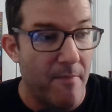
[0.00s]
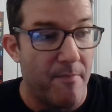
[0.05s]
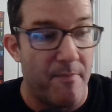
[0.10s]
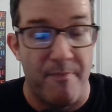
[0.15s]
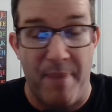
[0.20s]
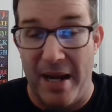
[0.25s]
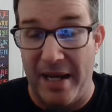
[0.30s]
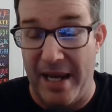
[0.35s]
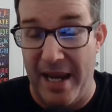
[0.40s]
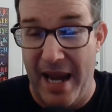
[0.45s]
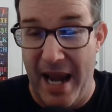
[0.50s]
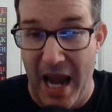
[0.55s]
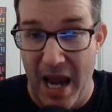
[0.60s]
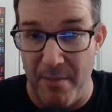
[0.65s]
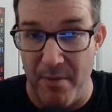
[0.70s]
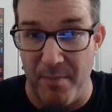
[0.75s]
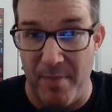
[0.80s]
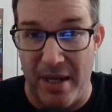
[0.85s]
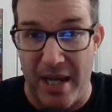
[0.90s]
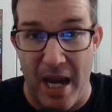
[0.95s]
Becky
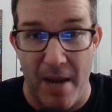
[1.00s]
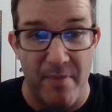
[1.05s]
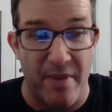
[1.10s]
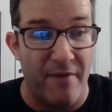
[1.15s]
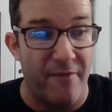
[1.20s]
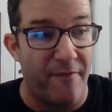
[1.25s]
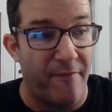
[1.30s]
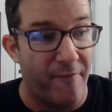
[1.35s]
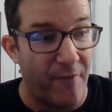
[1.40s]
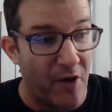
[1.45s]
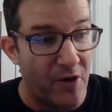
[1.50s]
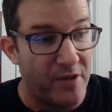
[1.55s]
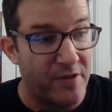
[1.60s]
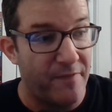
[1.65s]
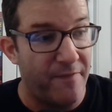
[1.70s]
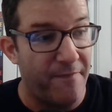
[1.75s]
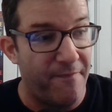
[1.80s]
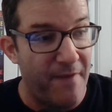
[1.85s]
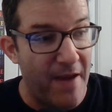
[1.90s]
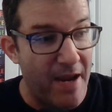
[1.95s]
Hammon became the first
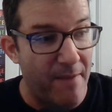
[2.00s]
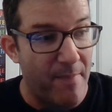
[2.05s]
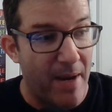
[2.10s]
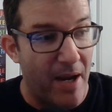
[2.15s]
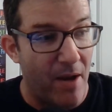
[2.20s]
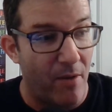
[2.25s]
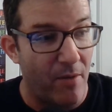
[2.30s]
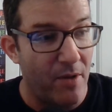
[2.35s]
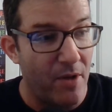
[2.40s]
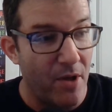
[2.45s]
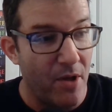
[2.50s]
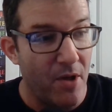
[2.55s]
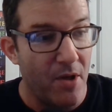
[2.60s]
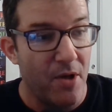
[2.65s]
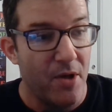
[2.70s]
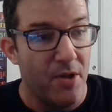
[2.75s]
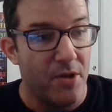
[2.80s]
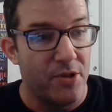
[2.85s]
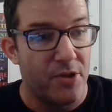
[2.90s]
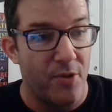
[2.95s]
female
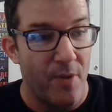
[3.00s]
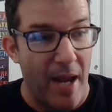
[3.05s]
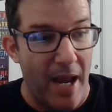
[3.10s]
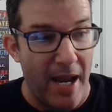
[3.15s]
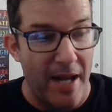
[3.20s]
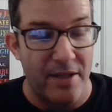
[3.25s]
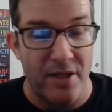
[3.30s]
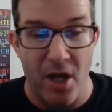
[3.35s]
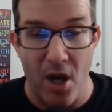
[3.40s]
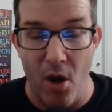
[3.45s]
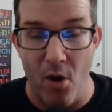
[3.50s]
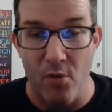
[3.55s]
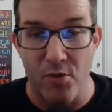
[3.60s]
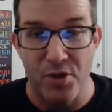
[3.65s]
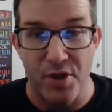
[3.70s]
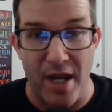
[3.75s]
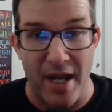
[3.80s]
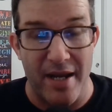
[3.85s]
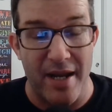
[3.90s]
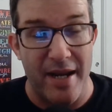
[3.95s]
to head
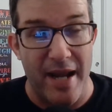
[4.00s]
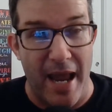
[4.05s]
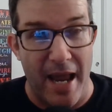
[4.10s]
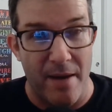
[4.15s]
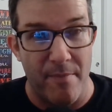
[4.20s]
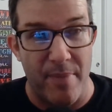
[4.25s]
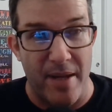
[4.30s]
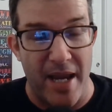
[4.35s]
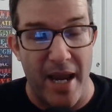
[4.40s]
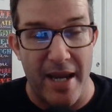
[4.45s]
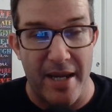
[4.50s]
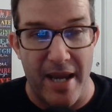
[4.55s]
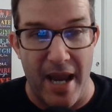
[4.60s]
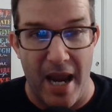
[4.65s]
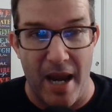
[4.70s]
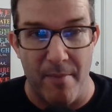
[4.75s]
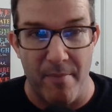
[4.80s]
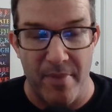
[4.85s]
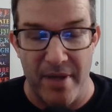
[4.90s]
coach in an NBA game.